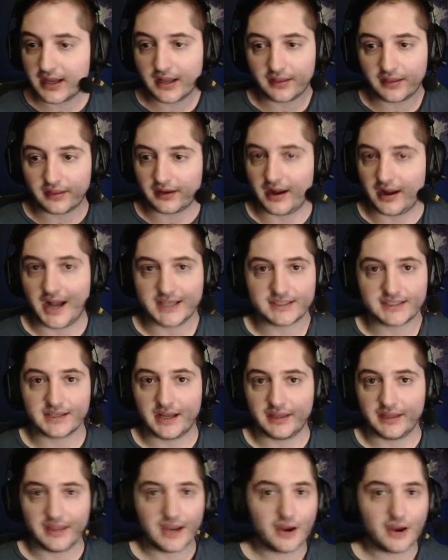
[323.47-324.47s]
The guy's
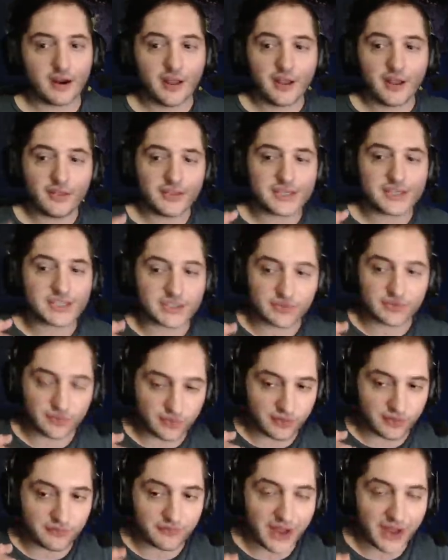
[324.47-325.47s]
not there. This is for
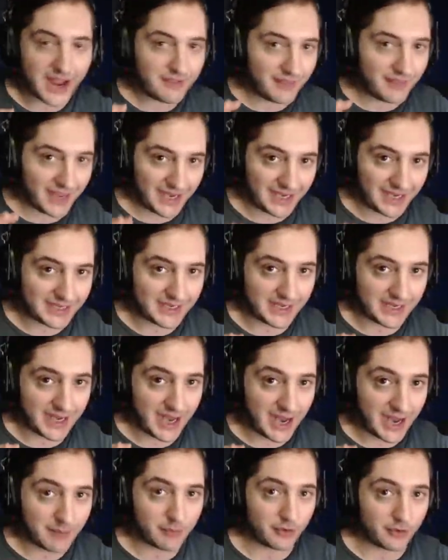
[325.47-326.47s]
the 580
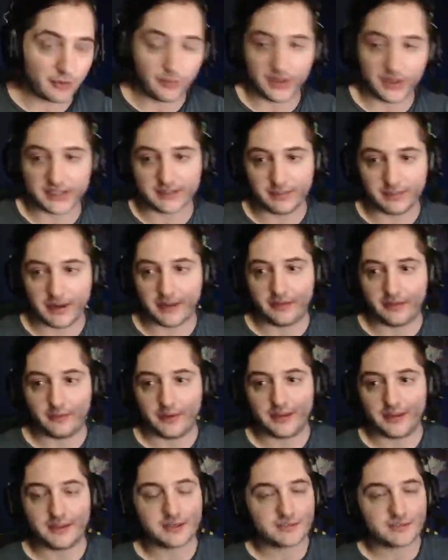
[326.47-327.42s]
hammer quest, by the way. There's